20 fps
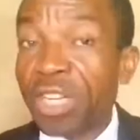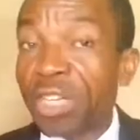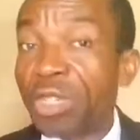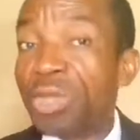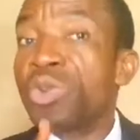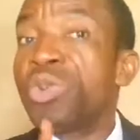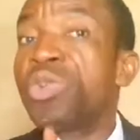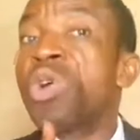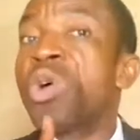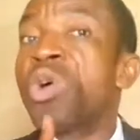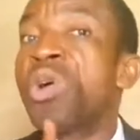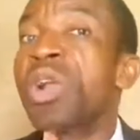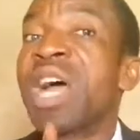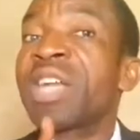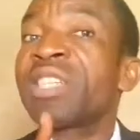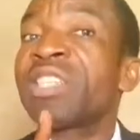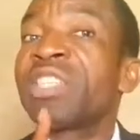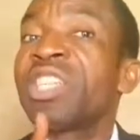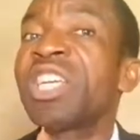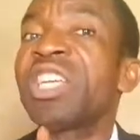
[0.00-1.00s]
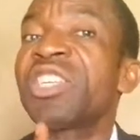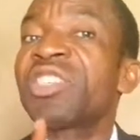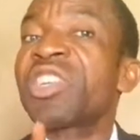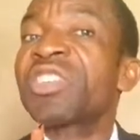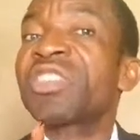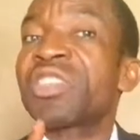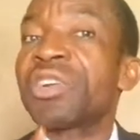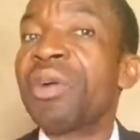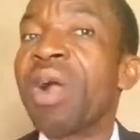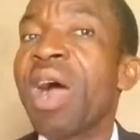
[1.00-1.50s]
Do you know that
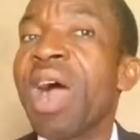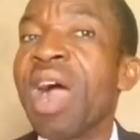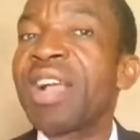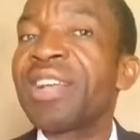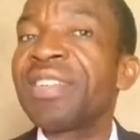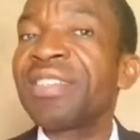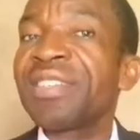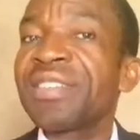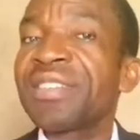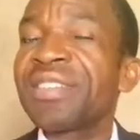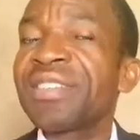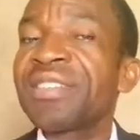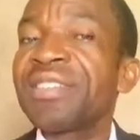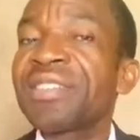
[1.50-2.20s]
Jesus Christ